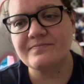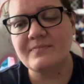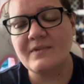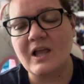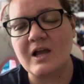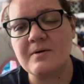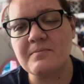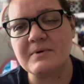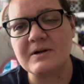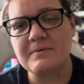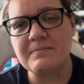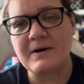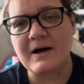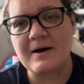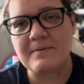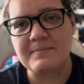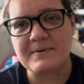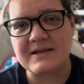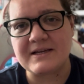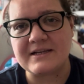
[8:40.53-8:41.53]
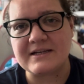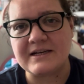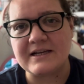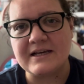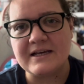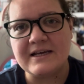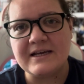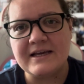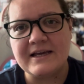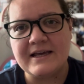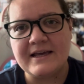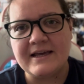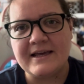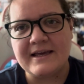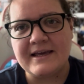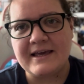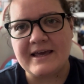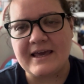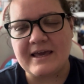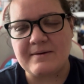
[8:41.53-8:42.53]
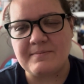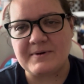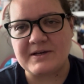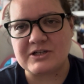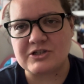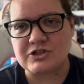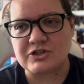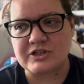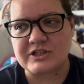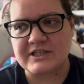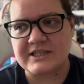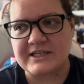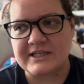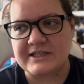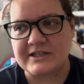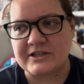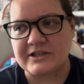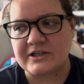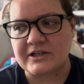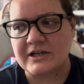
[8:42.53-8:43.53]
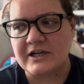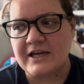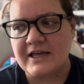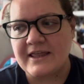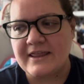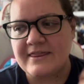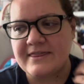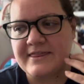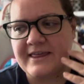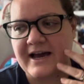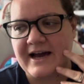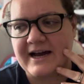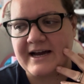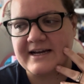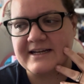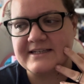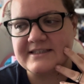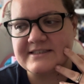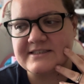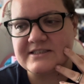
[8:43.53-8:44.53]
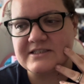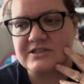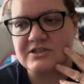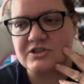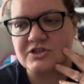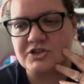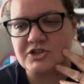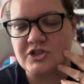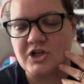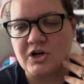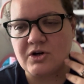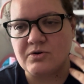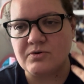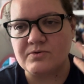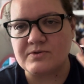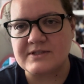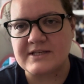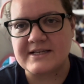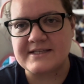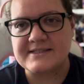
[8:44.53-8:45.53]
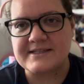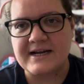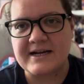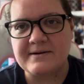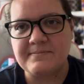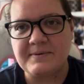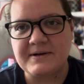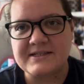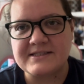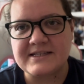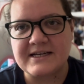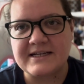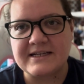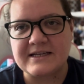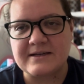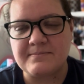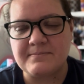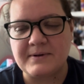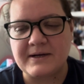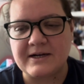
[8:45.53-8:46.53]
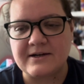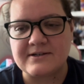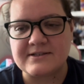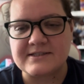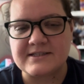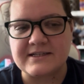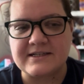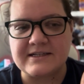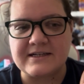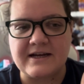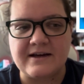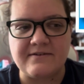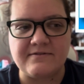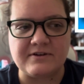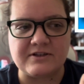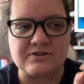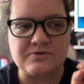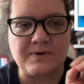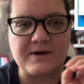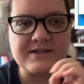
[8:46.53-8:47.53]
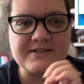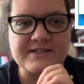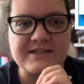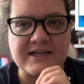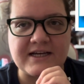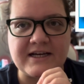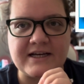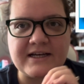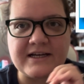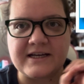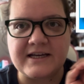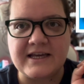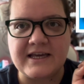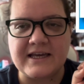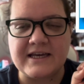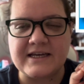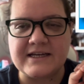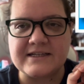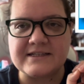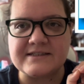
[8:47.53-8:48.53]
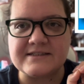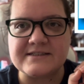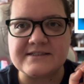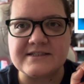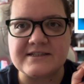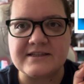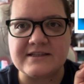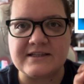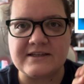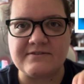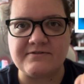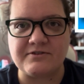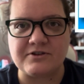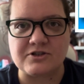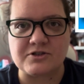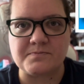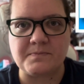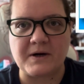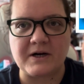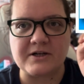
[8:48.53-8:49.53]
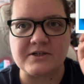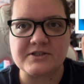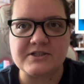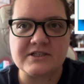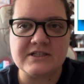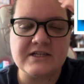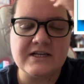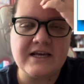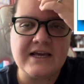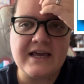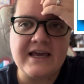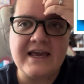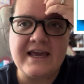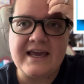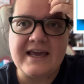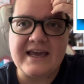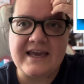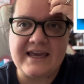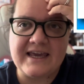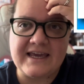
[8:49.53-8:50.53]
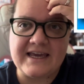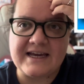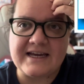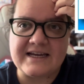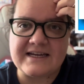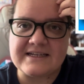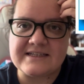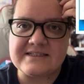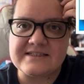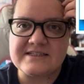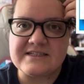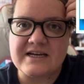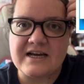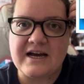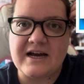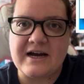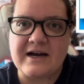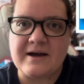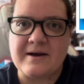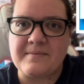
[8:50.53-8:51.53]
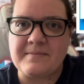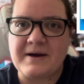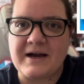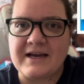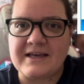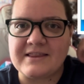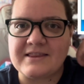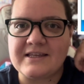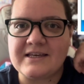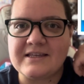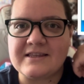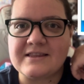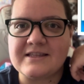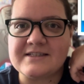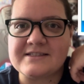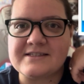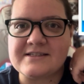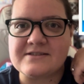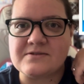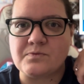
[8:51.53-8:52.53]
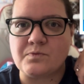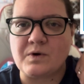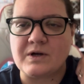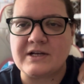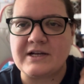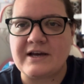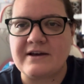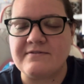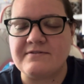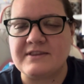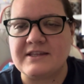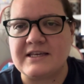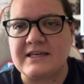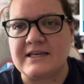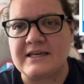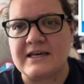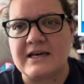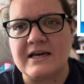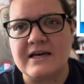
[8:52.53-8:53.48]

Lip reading: I'm going to pop in a picture here that shows a side-by-side comparison of a swastika and the first part. And I think this is one of the